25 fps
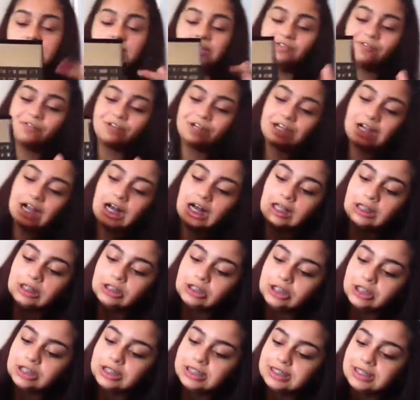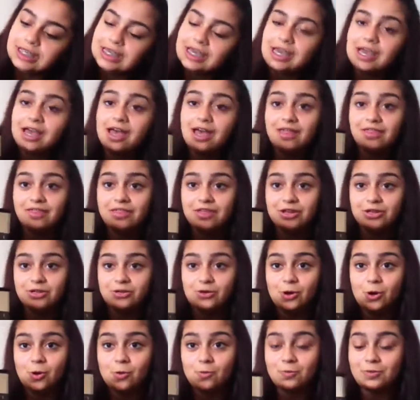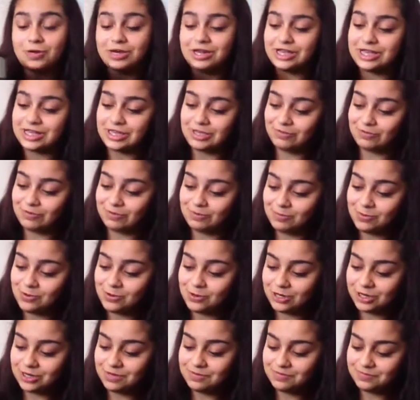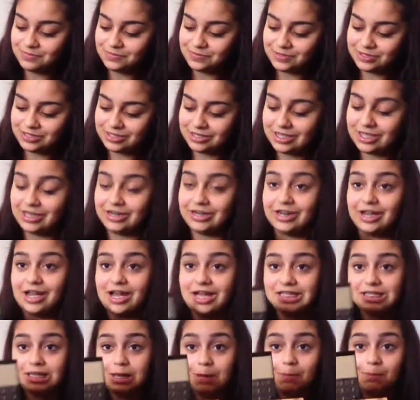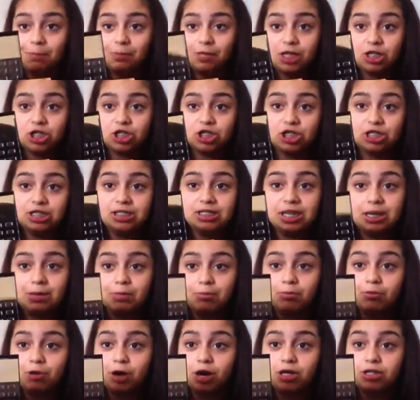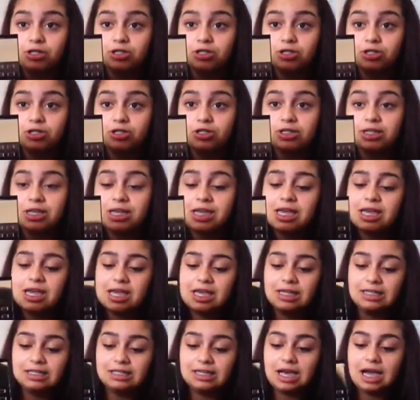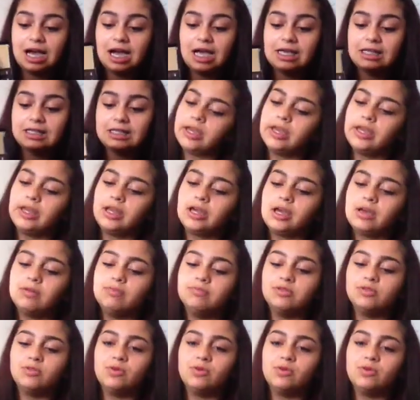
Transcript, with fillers: different colors and then you open it even more and it has blushes and bronzers it's a highlight and it comes